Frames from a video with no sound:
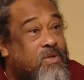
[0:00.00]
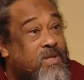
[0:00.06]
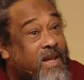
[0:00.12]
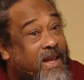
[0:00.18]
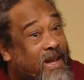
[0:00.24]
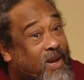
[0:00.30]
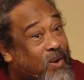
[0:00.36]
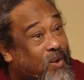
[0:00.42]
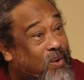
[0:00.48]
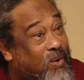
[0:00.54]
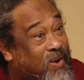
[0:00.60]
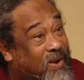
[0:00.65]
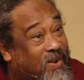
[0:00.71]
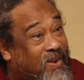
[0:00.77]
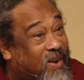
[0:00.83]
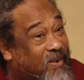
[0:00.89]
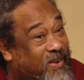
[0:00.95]
to say
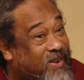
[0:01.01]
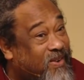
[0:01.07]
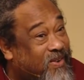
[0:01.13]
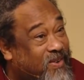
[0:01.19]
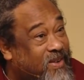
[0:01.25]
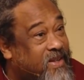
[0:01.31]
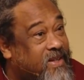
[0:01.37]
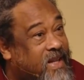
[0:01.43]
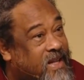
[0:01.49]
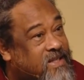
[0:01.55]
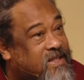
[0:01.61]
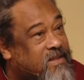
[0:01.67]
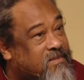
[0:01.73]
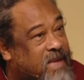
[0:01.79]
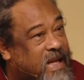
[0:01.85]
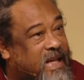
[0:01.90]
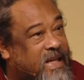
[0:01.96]
hello, how are you doing? That's
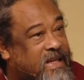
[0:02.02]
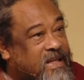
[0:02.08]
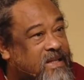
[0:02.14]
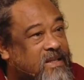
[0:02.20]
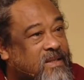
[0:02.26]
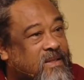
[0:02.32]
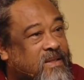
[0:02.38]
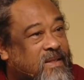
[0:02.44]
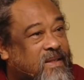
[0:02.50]
the mind.